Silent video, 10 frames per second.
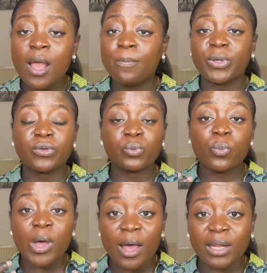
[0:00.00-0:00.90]
because
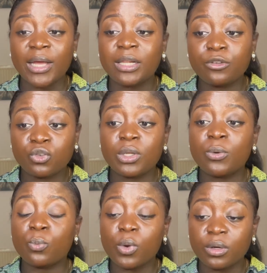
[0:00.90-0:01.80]
we're like literally
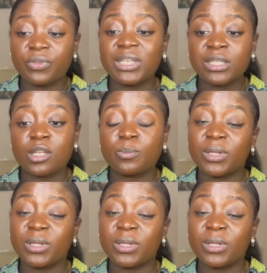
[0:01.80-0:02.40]
one of the easiest